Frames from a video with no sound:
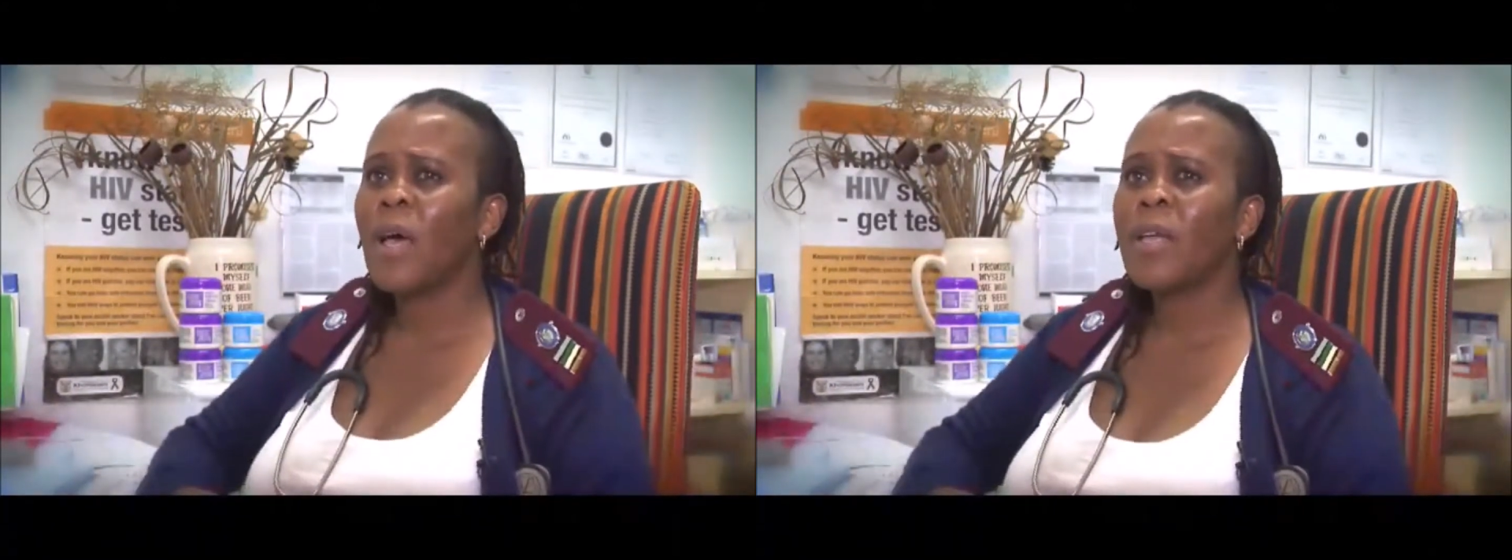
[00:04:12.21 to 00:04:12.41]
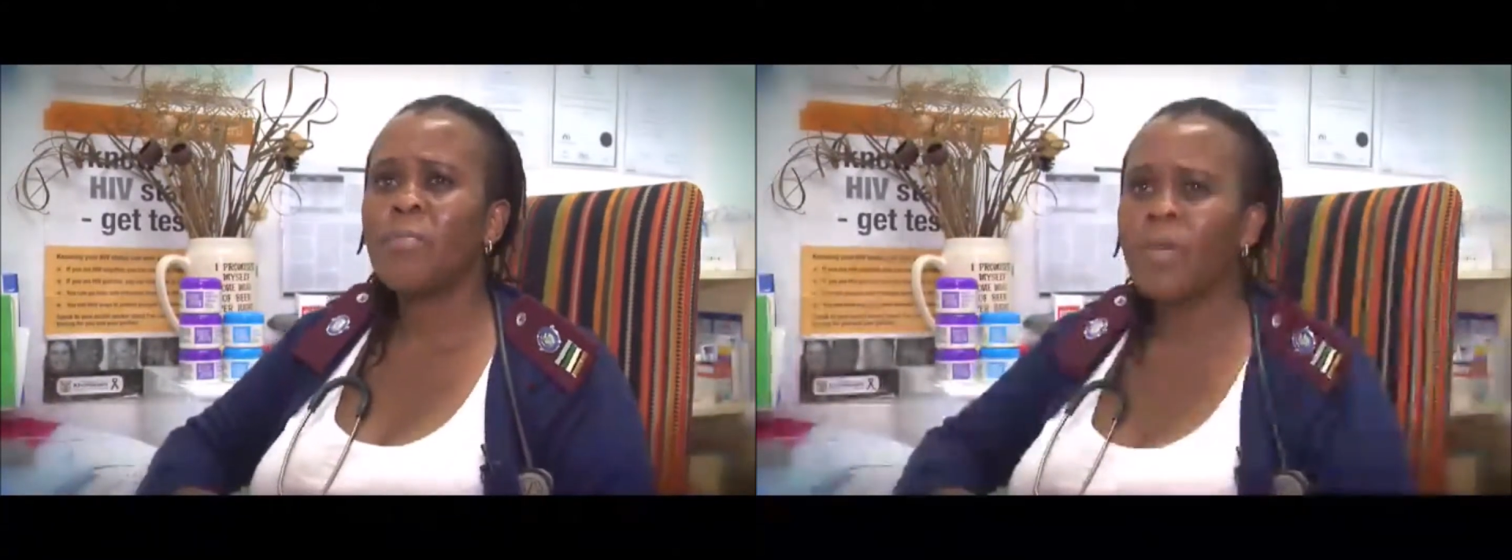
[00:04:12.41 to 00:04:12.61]

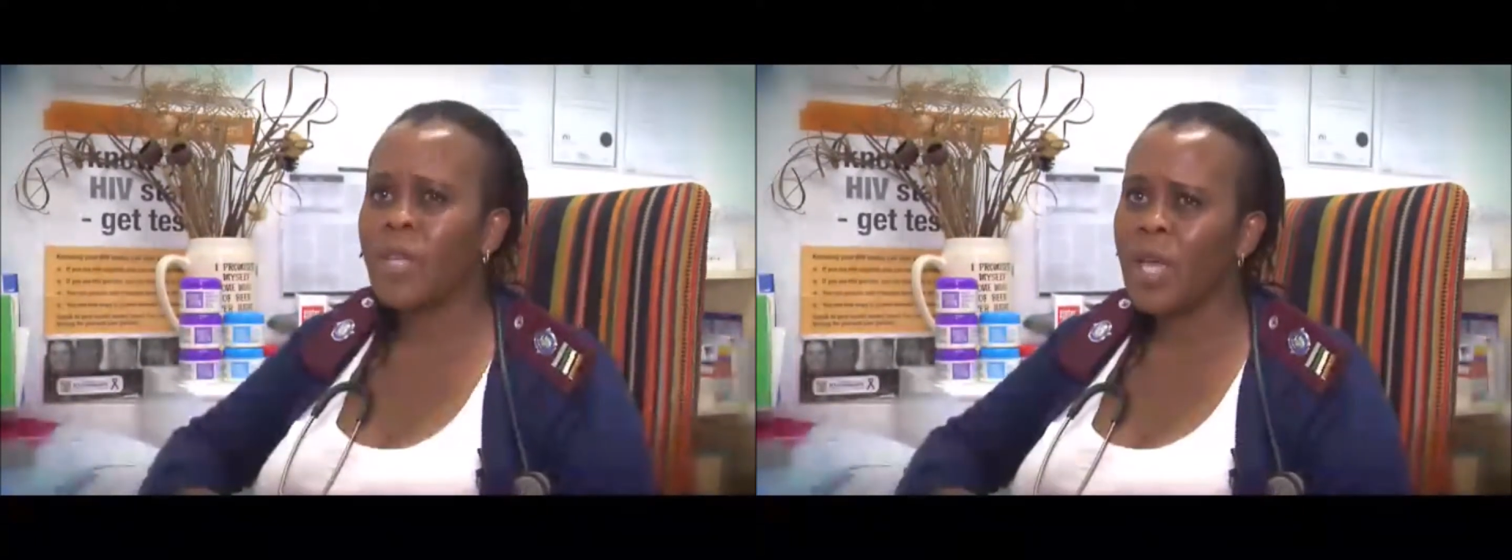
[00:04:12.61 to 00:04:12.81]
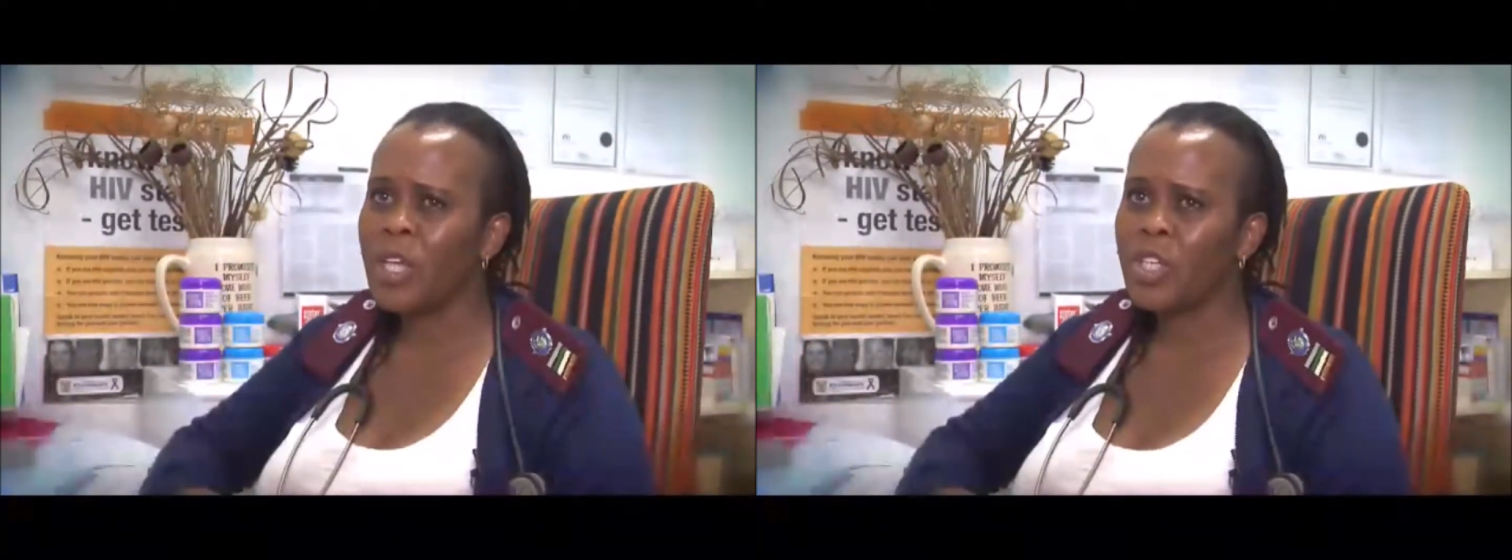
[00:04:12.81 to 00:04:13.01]
and
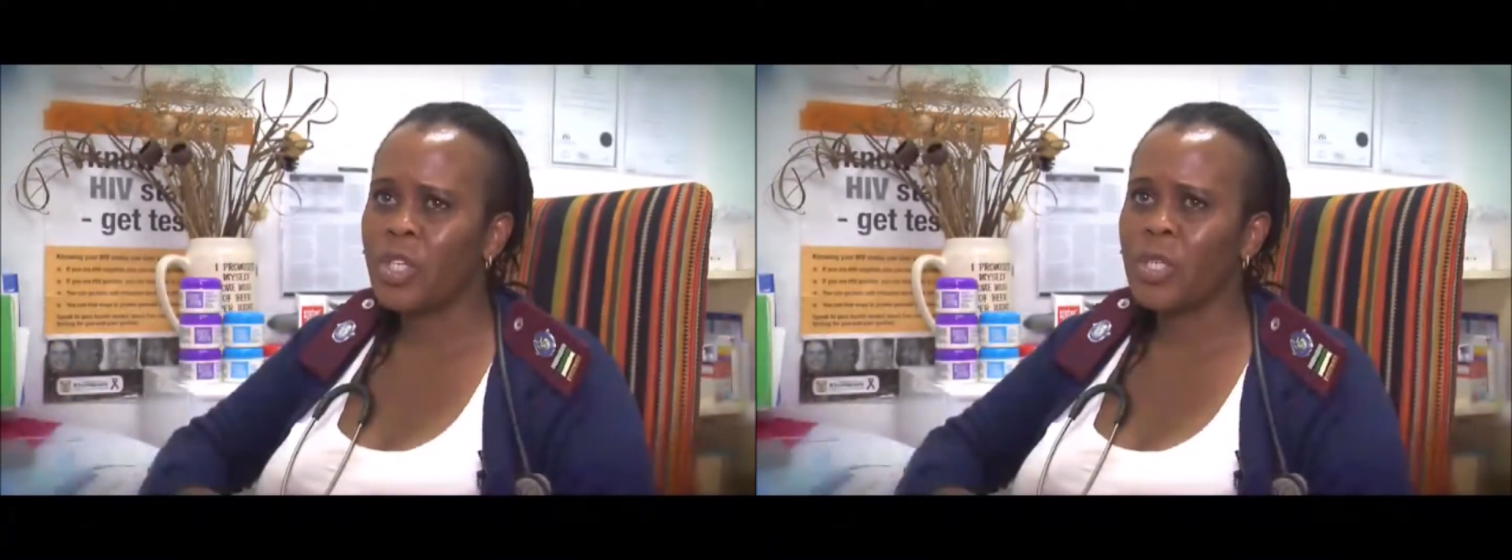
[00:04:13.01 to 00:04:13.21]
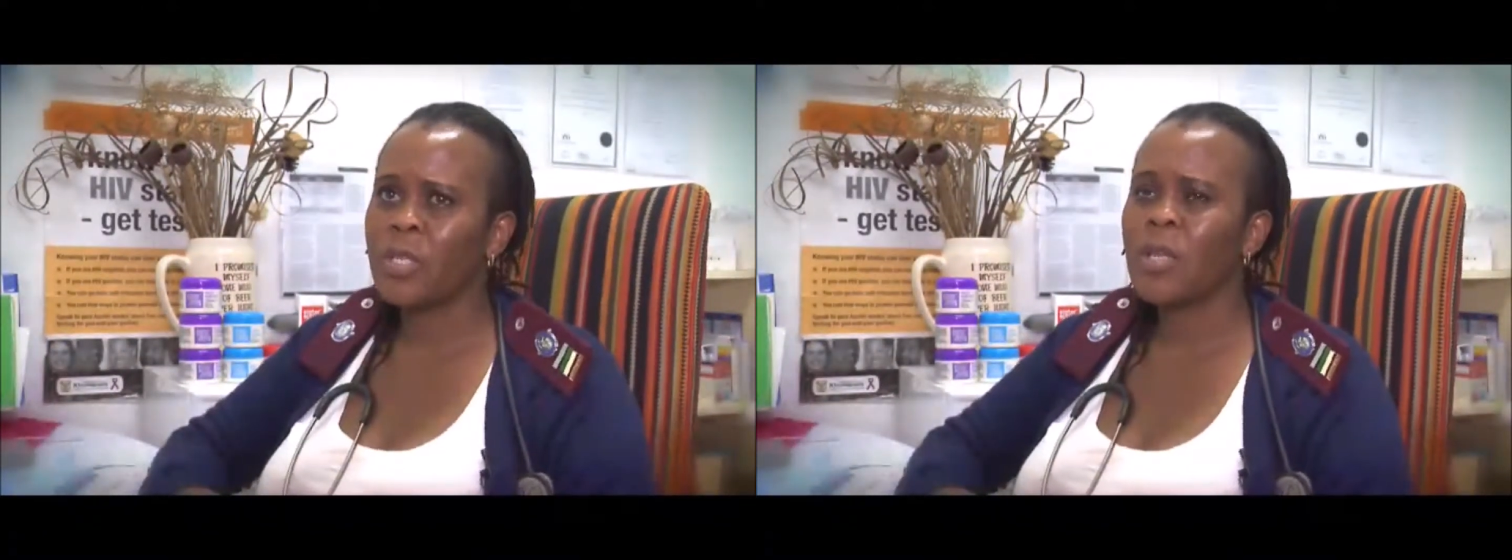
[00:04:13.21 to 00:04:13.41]

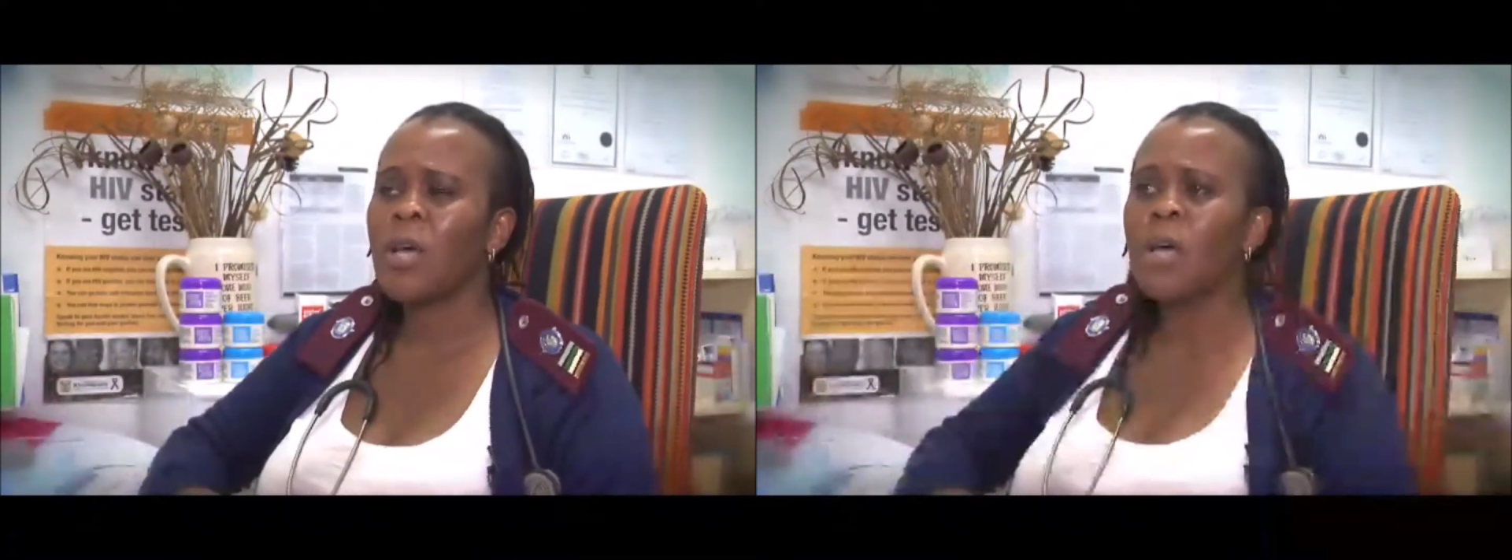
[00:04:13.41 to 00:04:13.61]
medication.